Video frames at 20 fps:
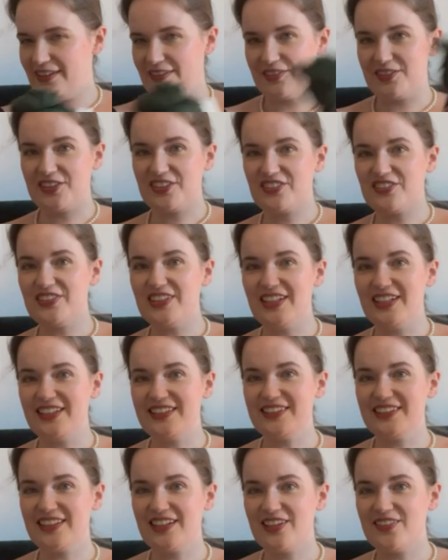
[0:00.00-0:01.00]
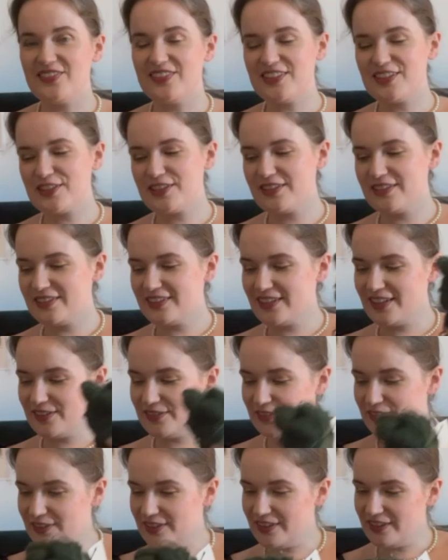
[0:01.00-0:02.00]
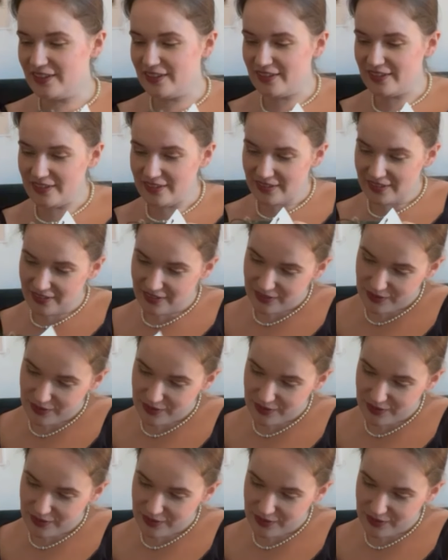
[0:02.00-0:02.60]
I'm just realizing how much Dyfo yarn,